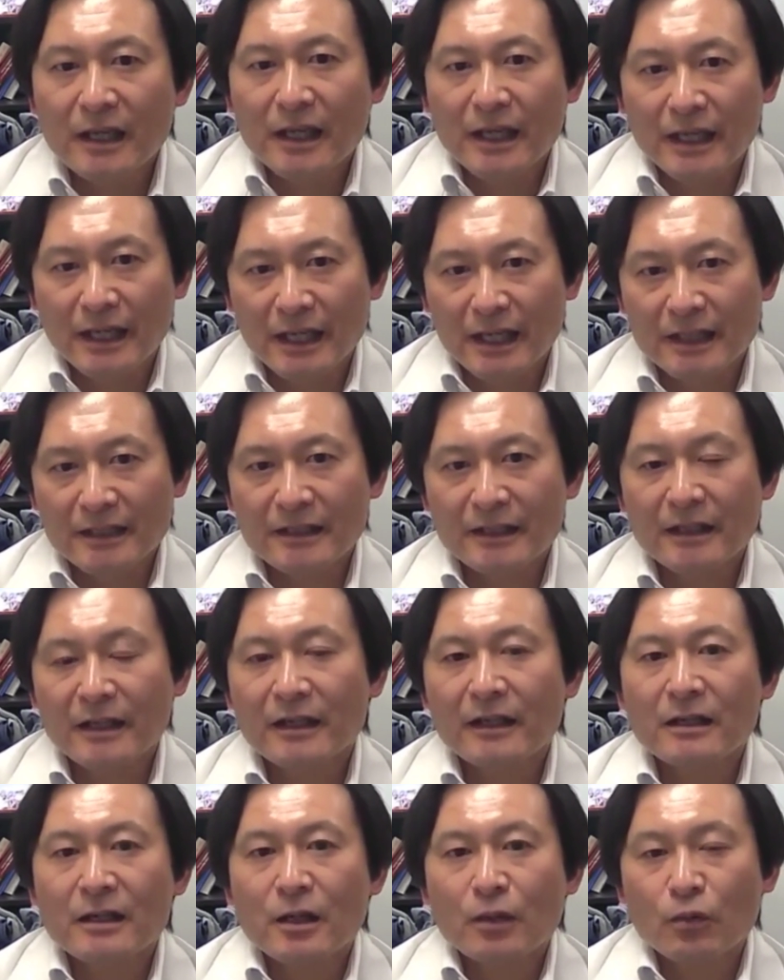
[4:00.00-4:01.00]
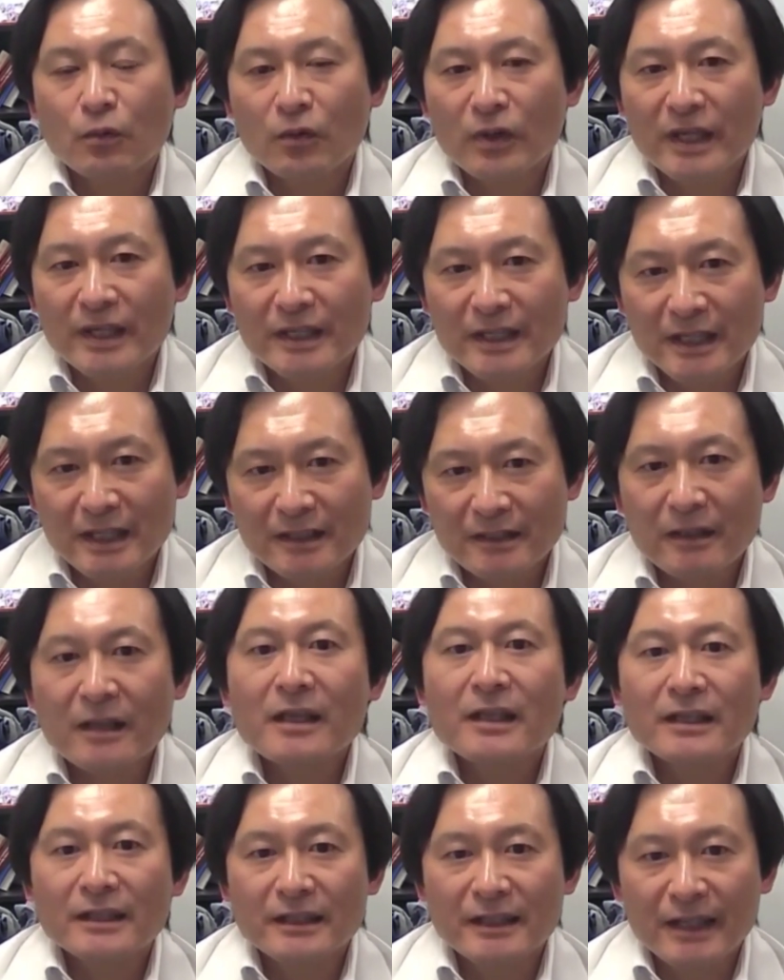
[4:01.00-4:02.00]
and we need
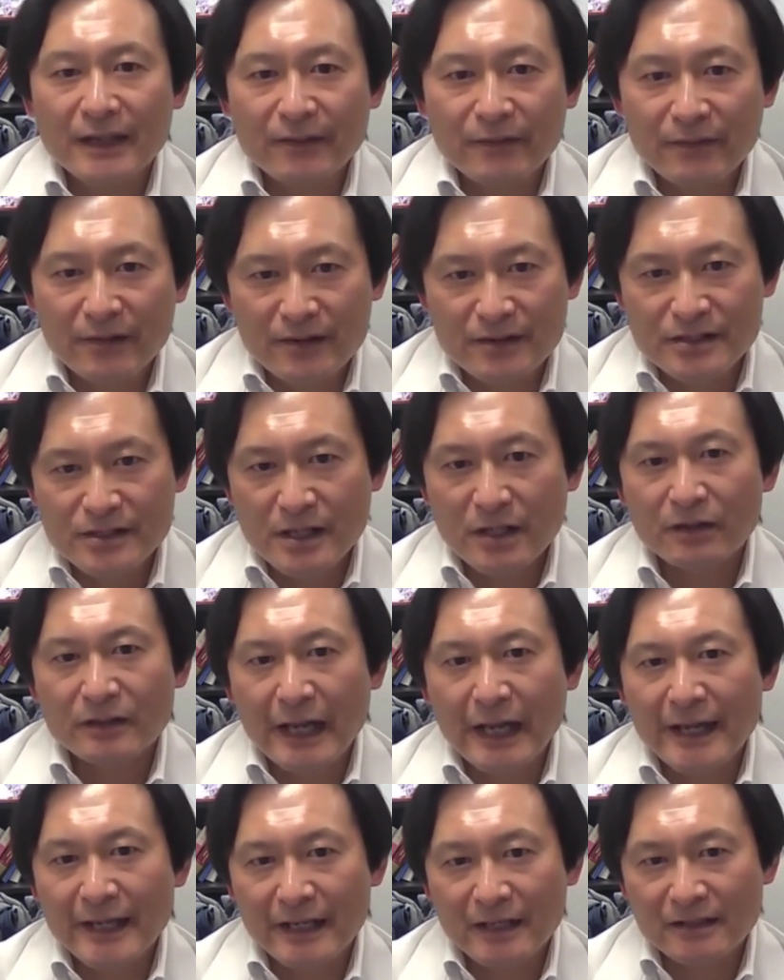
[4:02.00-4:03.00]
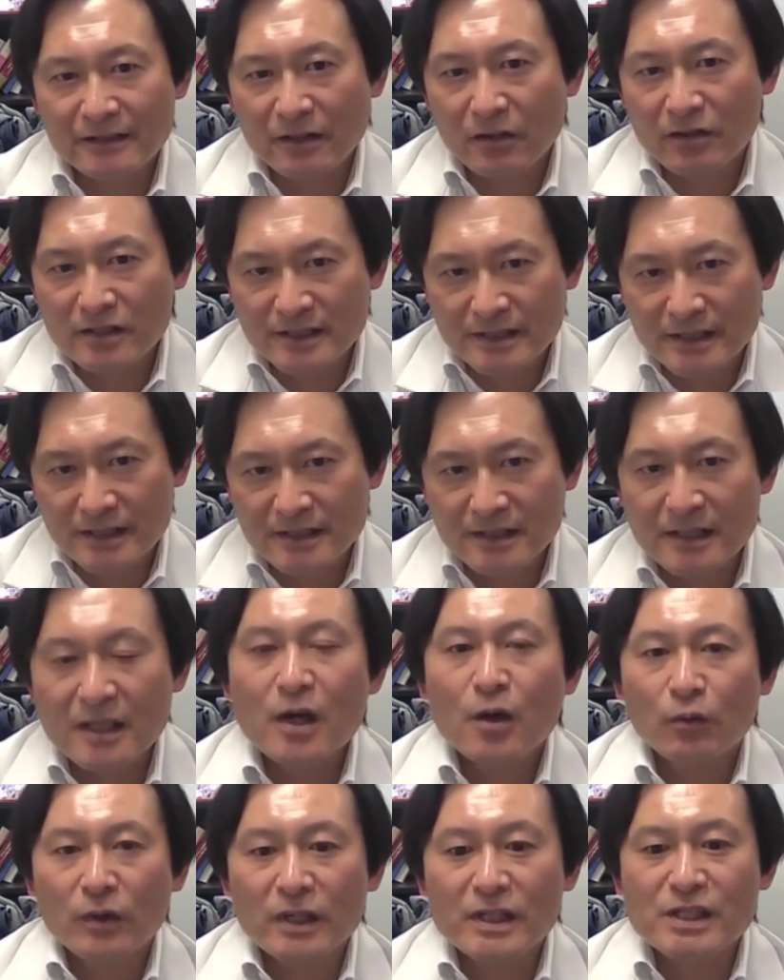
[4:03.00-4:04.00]
differential diagnosis,
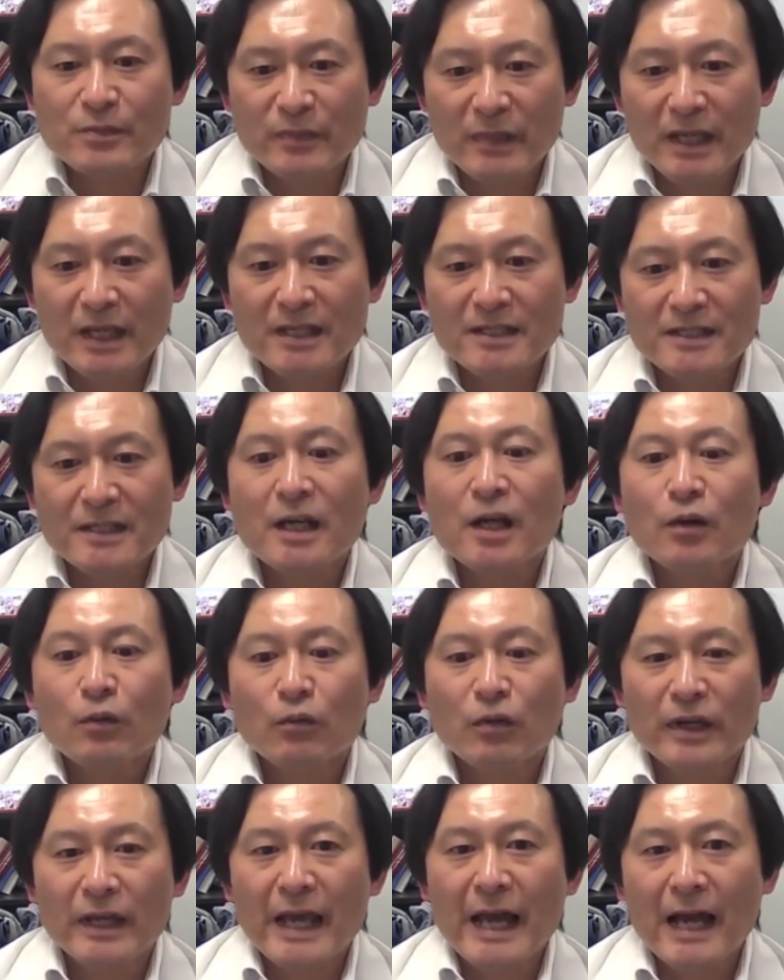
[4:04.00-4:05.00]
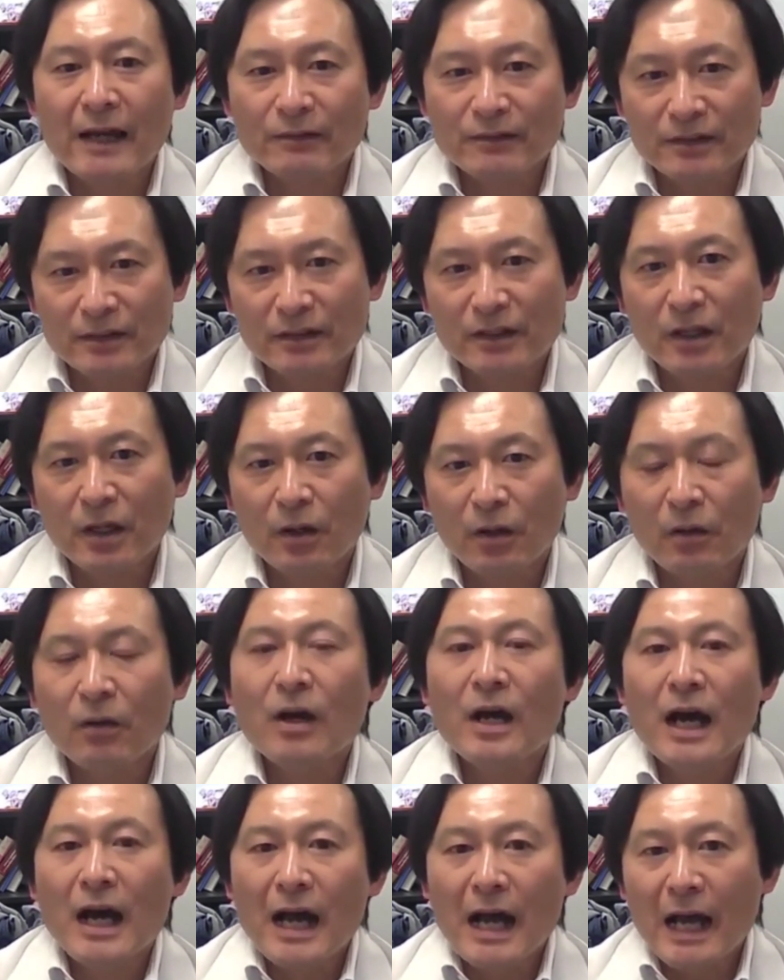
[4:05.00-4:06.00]
which means we have to know
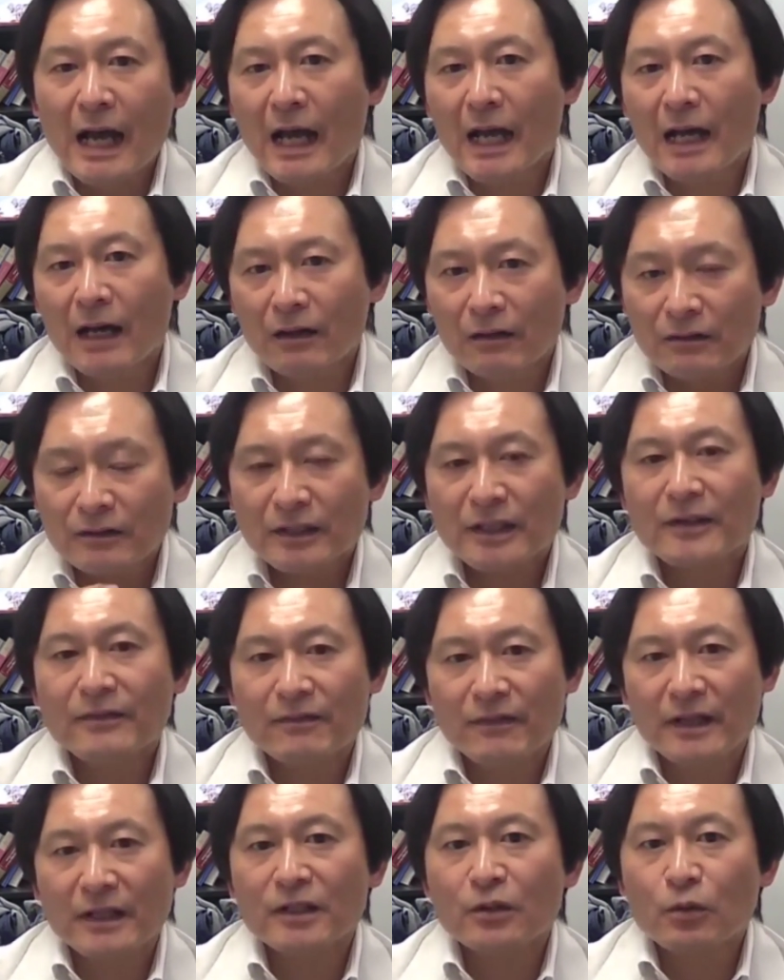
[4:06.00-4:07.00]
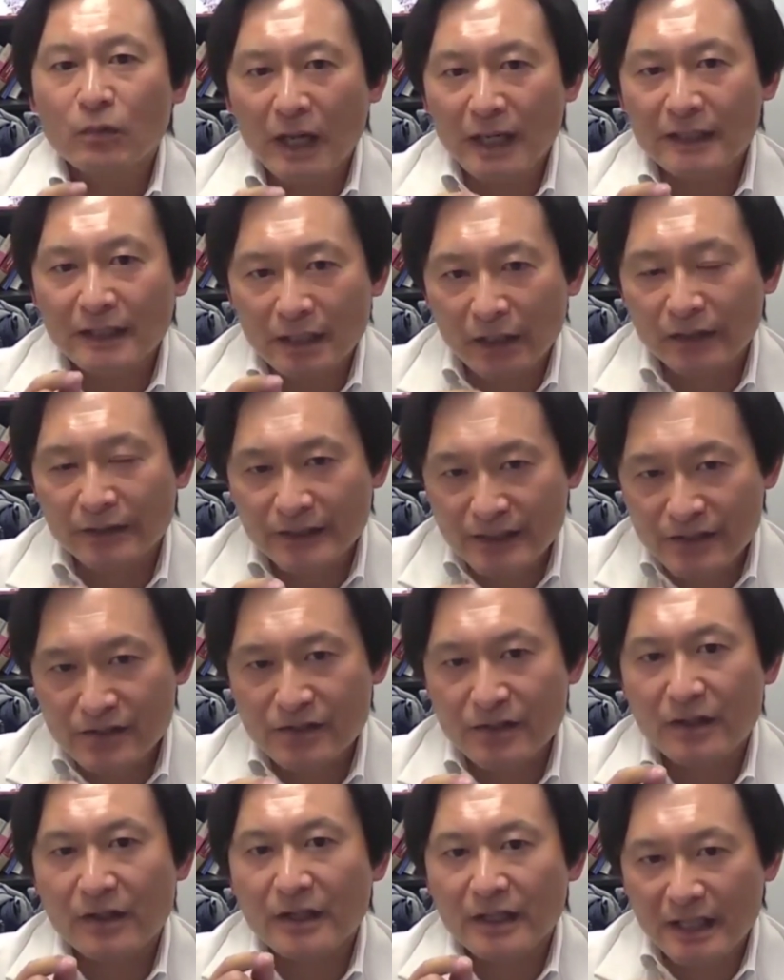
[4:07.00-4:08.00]
how different one
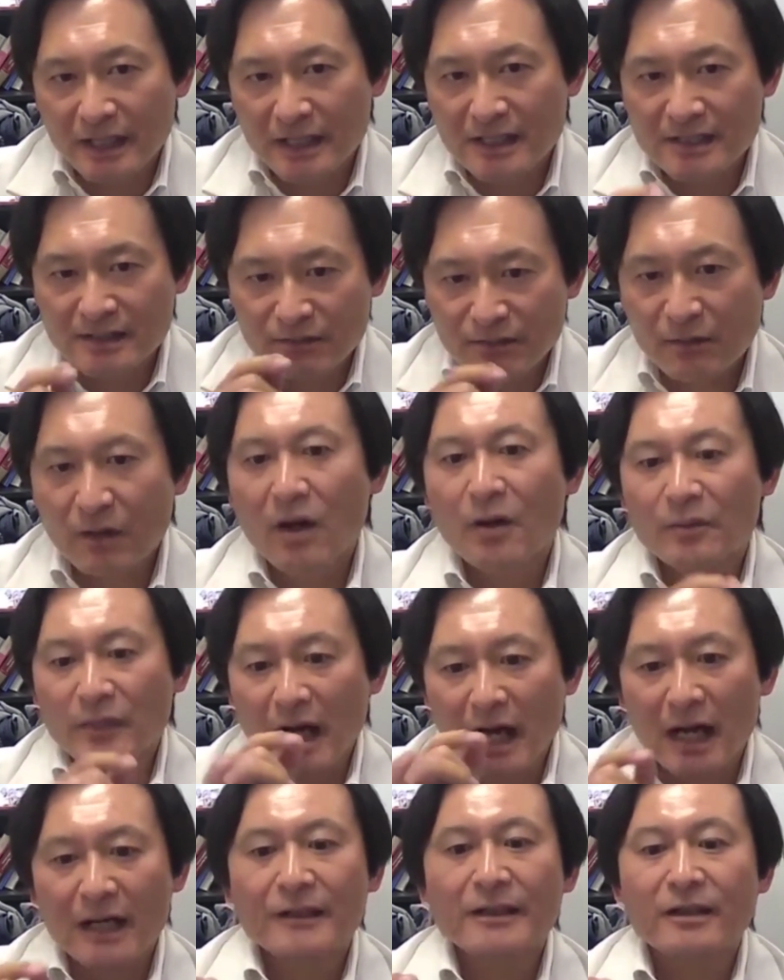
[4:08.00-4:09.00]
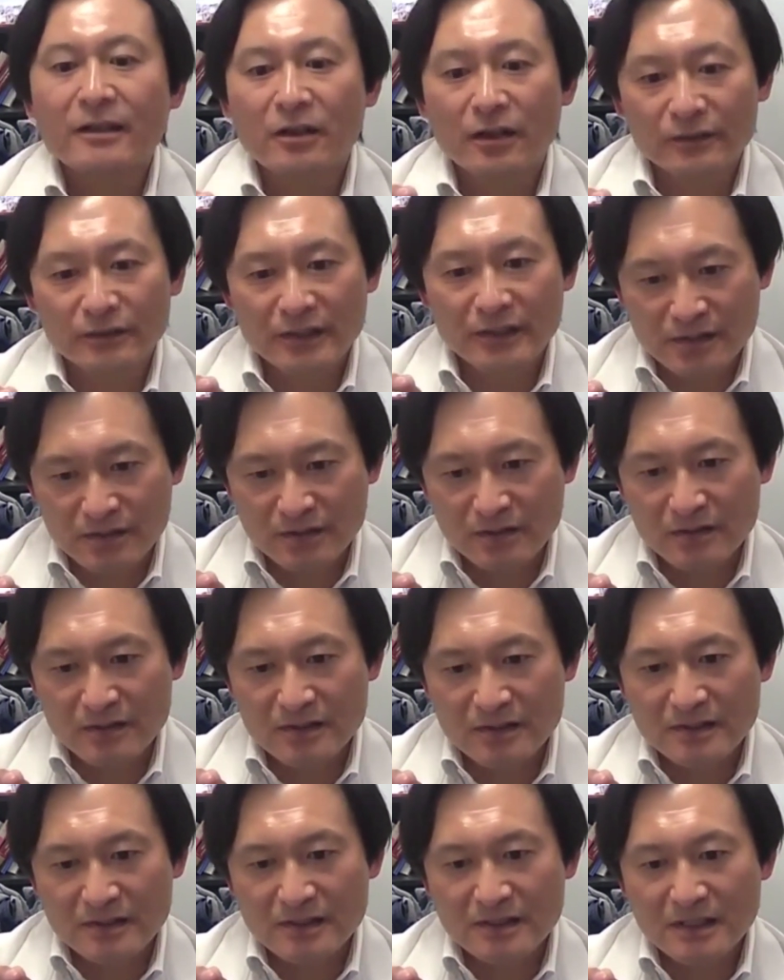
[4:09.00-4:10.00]
condition is from other
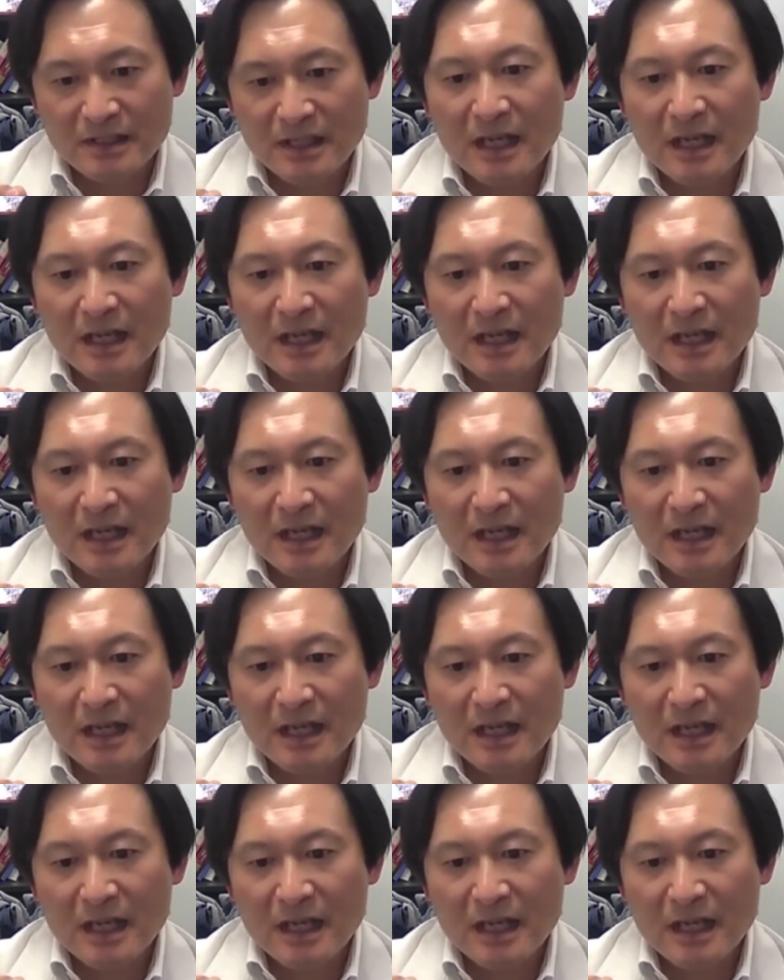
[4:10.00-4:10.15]
conditions.